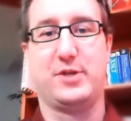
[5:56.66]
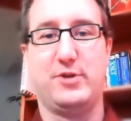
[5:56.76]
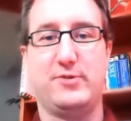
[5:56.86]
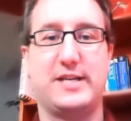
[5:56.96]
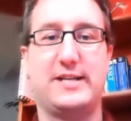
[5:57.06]

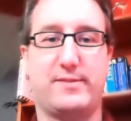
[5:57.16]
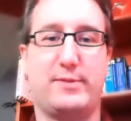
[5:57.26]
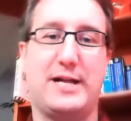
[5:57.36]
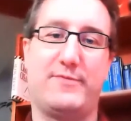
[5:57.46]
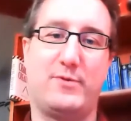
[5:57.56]
Use it as the
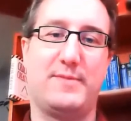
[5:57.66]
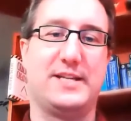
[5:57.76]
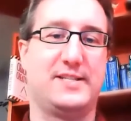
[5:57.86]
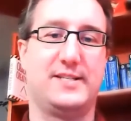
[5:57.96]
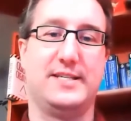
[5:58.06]
platform
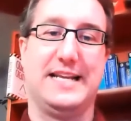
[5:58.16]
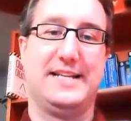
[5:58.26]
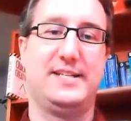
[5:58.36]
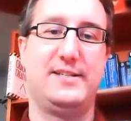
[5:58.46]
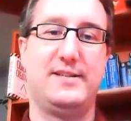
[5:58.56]
as it's
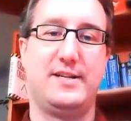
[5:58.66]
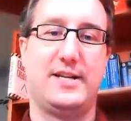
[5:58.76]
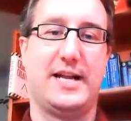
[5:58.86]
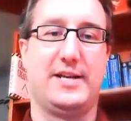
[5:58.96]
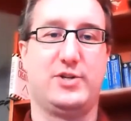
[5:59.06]
intended,
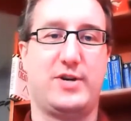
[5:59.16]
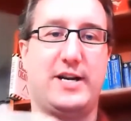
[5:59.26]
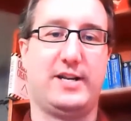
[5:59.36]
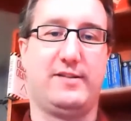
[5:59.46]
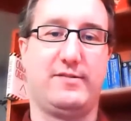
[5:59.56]
and
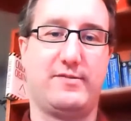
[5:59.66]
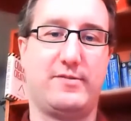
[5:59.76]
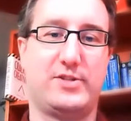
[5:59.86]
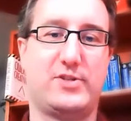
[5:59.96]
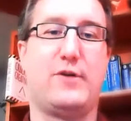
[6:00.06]
try to
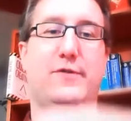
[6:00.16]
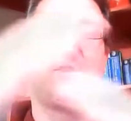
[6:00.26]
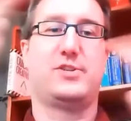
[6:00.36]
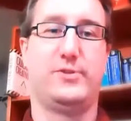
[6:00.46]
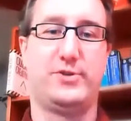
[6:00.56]
solve
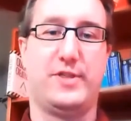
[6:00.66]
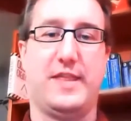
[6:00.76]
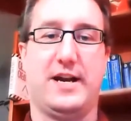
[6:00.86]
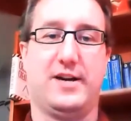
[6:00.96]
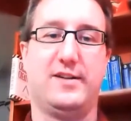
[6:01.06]
your solution
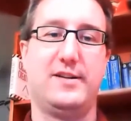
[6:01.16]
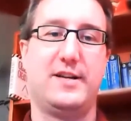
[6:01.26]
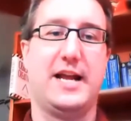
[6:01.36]
there.